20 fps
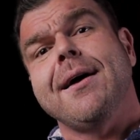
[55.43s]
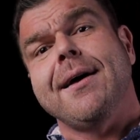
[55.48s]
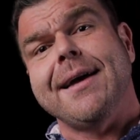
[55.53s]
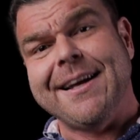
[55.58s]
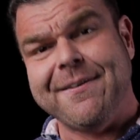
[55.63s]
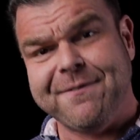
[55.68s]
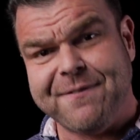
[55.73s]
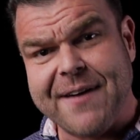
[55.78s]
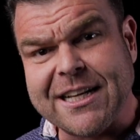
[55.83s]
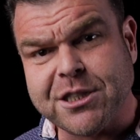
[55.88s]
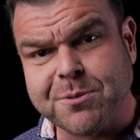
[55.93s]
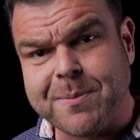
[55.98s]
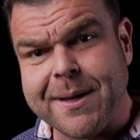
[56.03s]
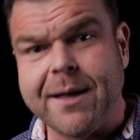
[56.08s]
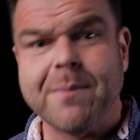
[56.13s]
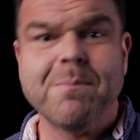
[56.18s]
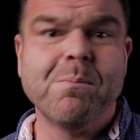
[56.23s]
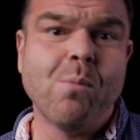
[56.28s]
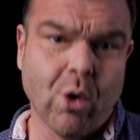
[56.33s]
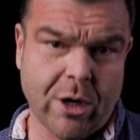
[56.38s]

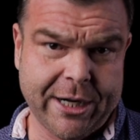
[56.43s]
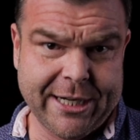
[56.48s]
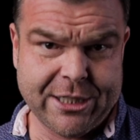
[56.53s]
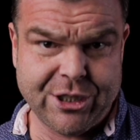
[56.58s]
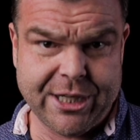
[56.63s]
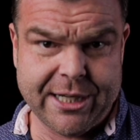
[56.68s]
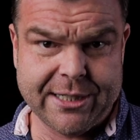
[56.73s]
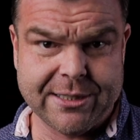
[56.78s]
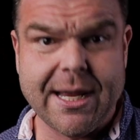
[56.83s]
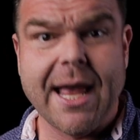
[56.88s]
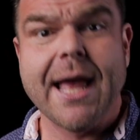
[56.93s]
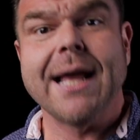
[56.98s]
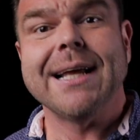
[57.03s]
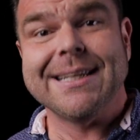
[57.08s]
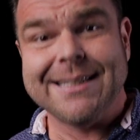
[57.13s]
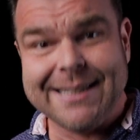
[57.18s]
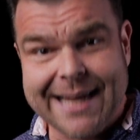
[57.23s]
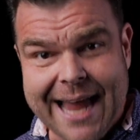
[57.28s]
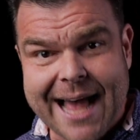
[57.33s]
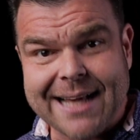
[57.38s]
investment mortgages.
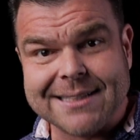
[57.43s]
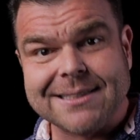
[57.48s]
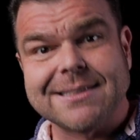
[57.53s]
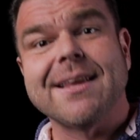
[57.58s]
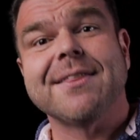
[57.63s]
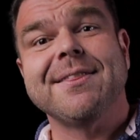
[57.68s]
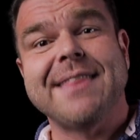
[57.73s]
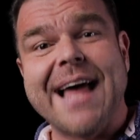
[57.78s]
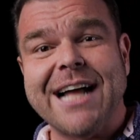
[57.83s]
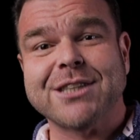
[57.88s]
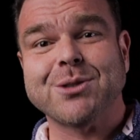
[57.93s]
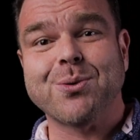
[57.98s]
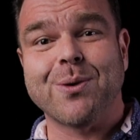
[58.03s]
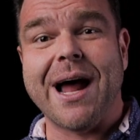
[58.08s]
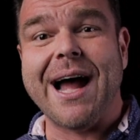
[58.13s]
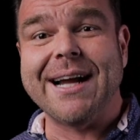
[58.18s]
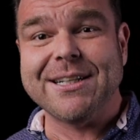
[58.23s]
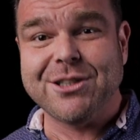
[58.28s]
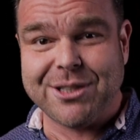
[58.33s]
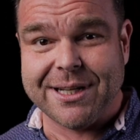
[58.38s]
Yes, that's what
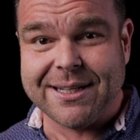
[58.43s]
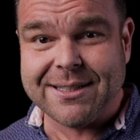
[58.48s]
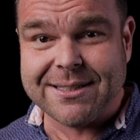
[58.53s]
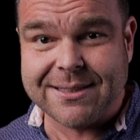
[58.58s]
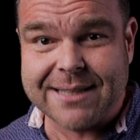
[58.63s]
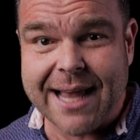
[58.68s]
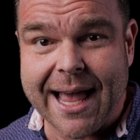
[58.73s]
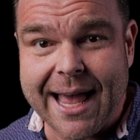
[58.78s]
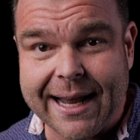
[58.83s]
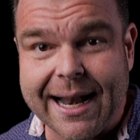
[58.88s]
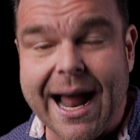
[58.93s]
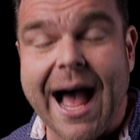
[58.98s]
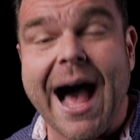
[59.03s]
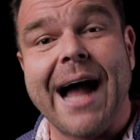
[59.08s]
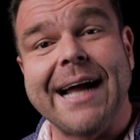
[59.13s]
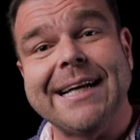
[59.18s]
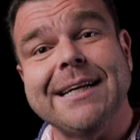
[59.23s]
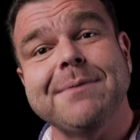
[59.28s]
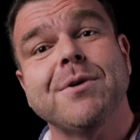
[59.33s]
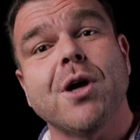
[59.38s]
I just said.
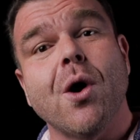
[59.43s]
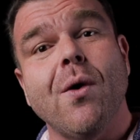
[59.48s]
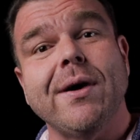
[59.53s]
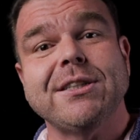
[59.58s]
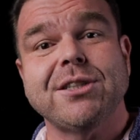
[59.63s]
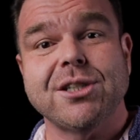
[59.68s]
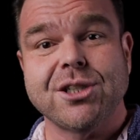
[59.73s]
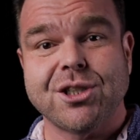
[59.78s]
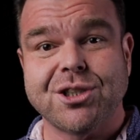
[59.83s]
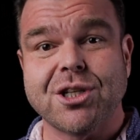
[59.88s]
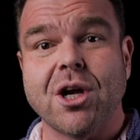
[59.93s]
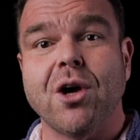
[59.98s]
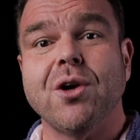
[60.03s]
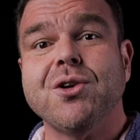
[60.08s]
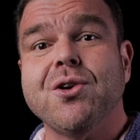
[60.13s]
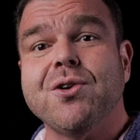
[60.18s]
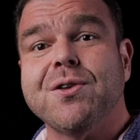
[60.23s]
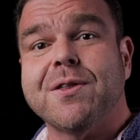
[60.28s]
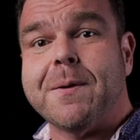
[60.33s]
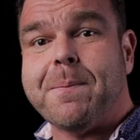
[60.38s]
I am going to show
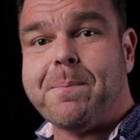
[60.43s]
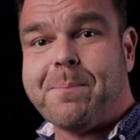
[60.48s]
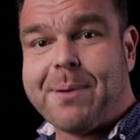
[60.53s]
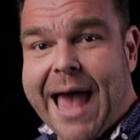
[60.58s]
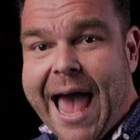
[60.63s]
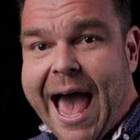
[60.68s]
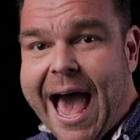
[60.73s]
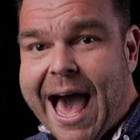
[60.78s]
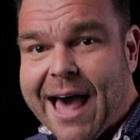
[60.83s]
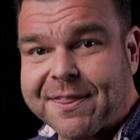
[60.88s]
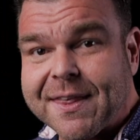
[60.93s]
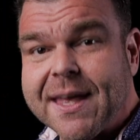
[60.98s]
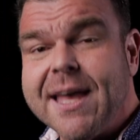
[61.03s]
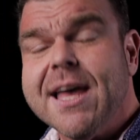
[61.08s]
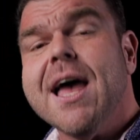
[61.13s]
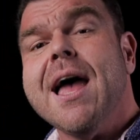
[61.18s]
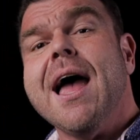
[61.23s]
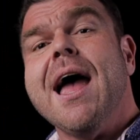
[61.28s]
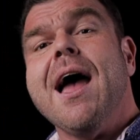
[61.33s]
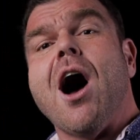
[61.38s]
you the path
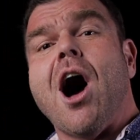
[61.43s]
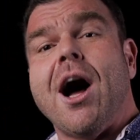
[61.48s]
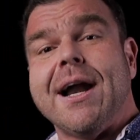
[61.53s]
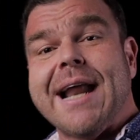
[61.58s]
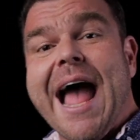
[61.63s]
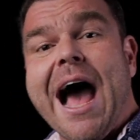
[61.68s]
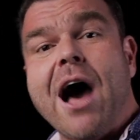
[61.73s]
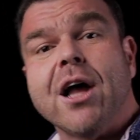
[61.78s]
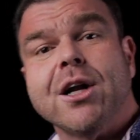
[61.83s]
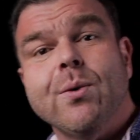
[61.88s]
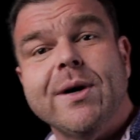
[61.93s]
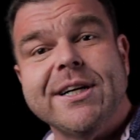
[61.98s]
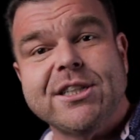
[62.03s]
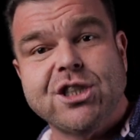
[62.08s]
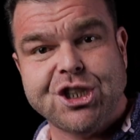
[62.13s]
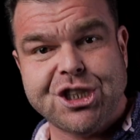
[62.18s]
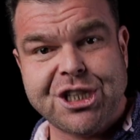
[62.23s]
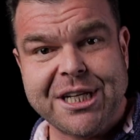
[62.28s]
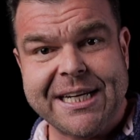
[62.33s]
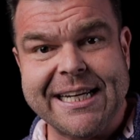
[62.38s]
on how to
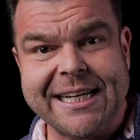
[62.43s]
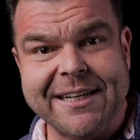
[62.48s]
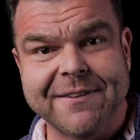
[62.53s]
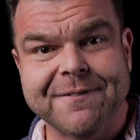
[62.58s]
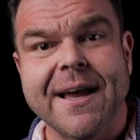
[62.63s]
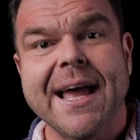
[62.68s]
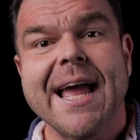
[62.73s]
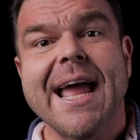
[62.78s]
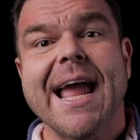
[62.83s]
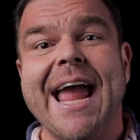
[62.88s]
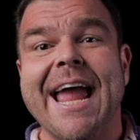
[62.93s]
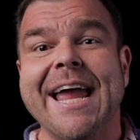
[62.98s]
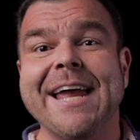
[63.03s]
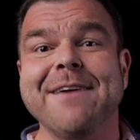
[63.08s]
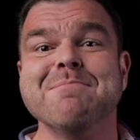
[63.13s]
achieve a